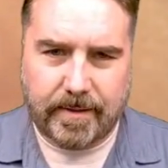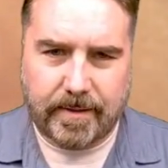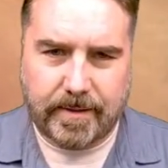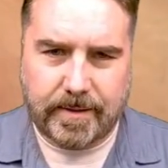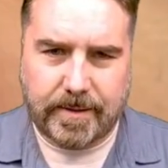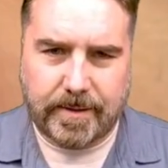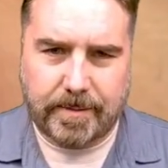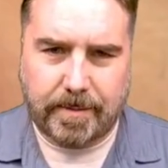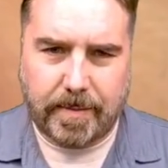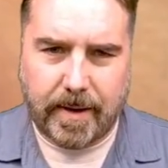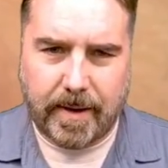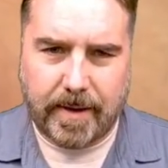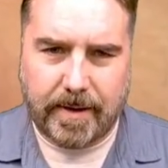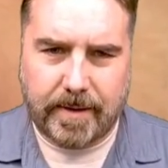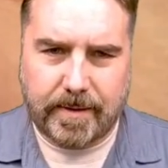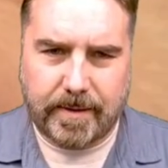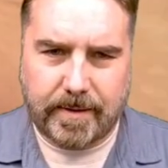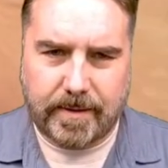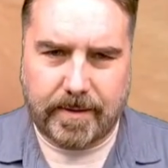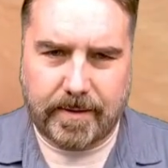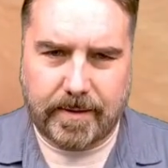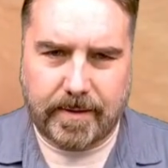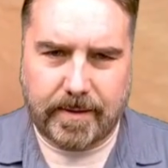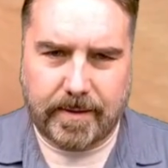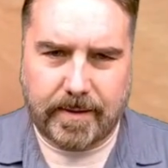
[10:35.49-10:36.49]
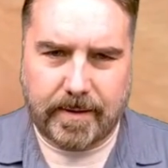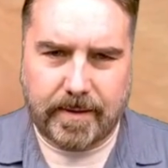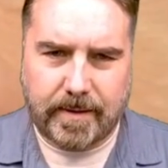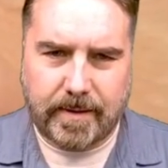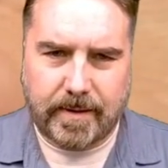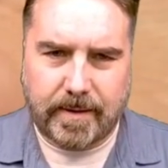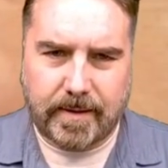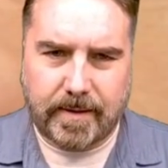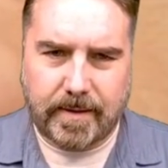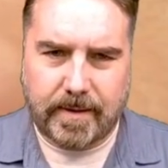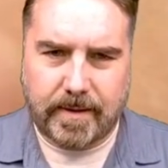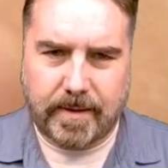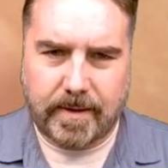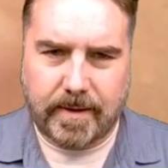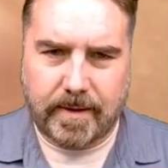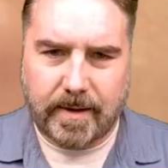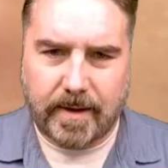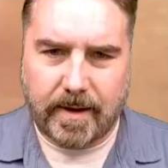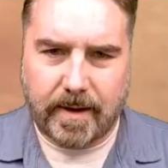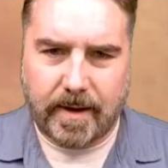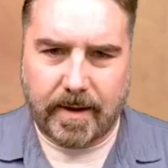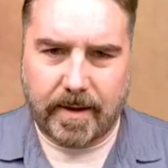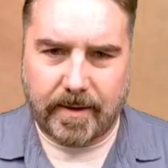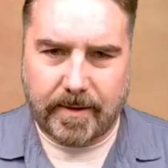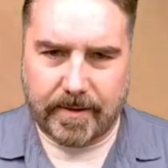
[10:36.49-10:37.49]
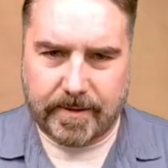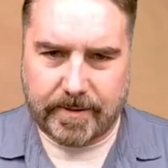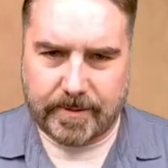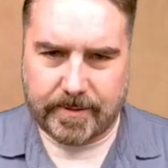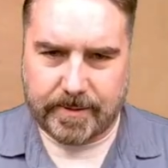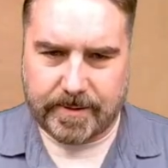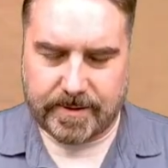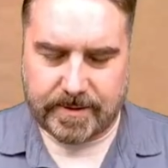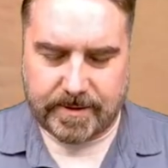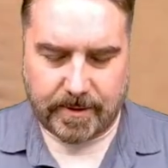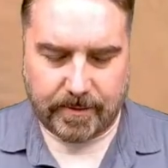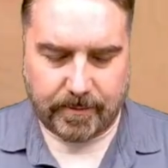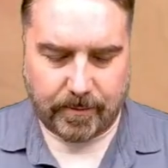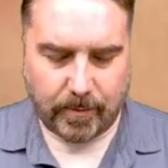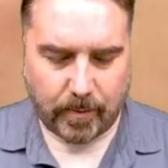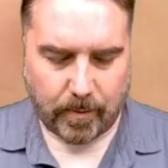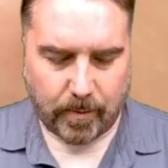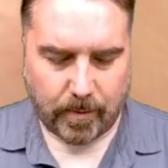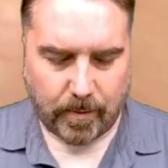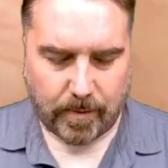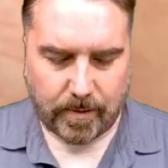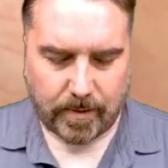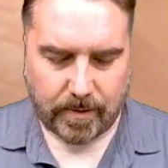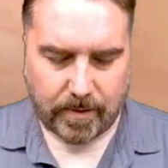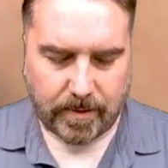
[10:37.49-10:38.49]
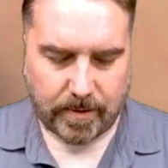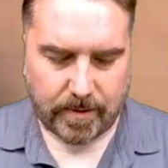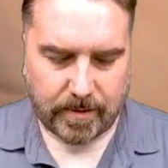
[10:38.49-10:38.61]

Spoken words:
Spider. This was Civil War.